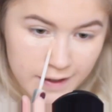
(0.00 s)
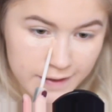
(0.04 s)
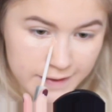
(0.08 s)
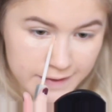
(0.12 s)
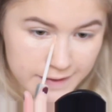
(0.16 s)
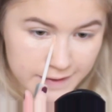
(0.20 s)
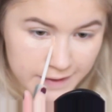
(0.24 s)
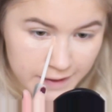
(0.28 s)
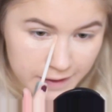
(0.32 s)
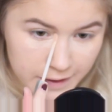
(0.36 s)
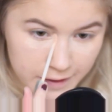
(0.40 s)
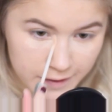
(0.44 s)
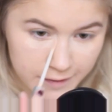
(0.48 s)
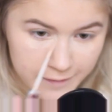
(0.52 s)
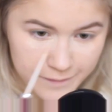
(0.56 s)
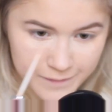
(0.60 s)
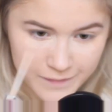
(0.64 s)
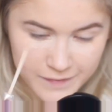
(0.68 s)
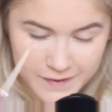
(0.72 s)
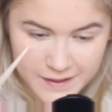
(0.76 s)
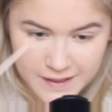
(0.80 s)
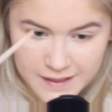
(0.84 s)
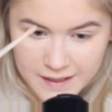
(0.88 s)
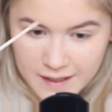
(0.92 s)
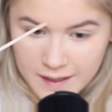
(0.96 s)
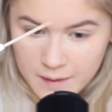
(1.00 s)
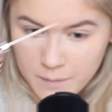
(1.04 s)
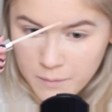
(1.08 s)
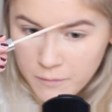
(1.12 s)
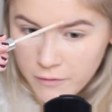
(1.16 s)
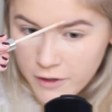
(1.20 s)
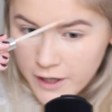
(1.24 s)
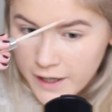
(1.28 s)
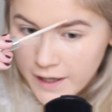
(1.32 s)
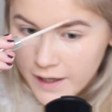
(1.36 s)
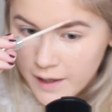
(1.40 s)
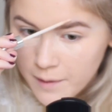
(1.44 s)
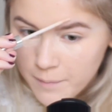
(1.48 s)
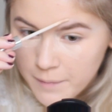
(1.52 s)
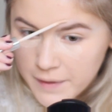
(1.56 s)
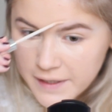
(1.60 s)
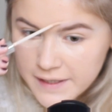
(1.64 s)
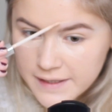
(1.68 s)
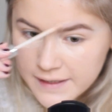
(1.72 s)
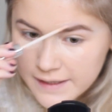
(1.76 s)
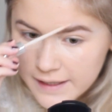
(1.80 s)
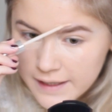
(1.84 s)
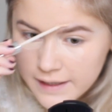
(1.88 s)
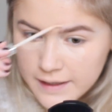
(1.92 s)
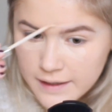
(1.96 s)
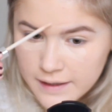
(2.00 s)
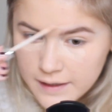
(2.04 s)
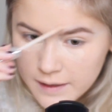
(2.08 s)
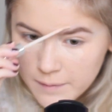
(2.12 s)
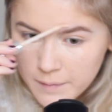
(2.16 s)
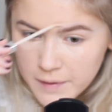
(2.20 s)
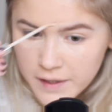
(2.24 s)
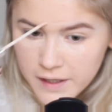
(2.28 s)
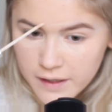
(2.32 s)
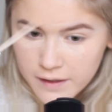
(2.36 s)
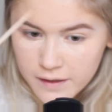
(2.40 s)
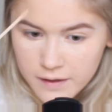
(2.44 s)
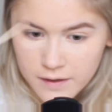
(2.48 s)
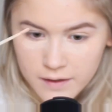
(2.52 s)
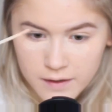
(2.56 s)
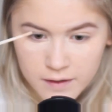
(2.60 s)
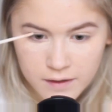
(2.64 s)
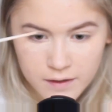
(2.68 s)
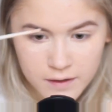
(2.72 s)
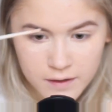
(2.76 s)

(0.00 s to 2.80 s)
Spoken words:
so I'm just going to brighten up my skin a bit